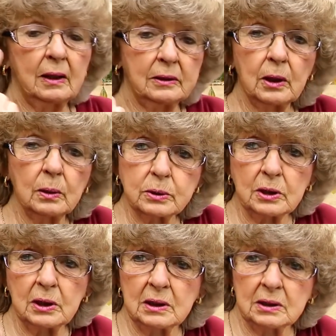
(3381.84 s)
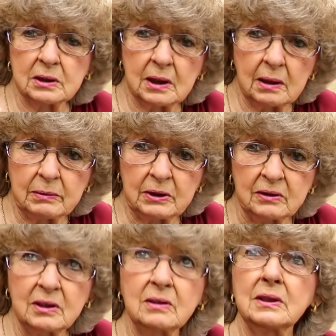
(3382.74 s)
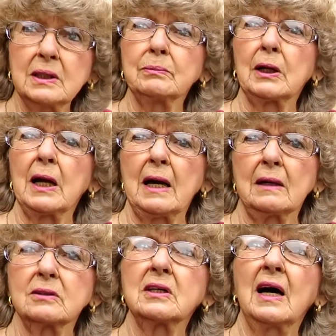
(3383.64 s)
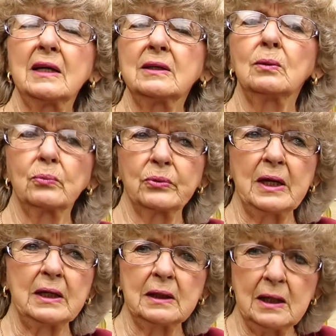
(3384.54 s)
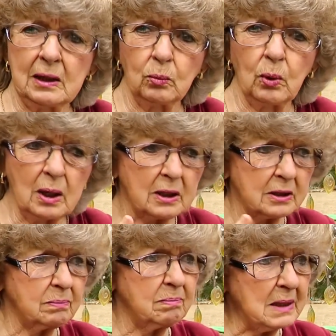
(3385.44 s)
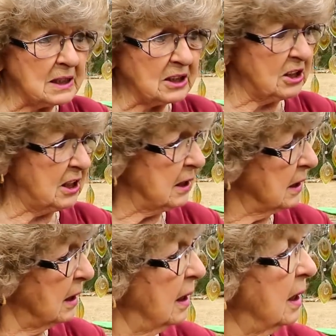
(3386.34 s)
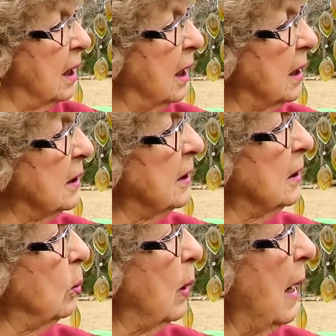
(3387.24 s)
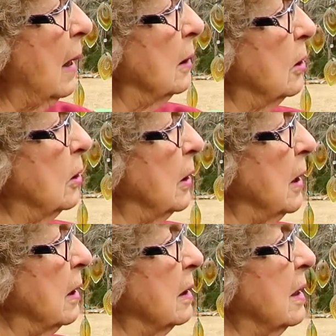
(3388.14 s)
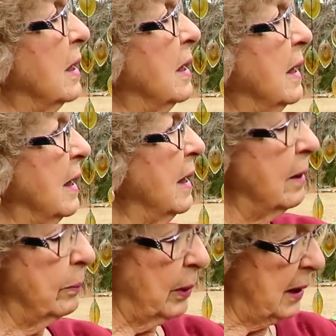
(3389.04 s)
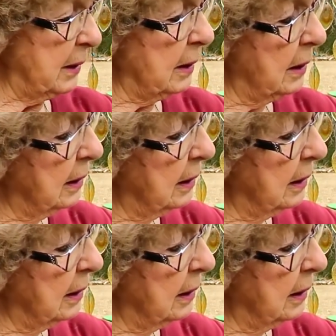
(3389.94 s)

No sun's coming through them clouds, I don't think. It was misting a little while earlier, but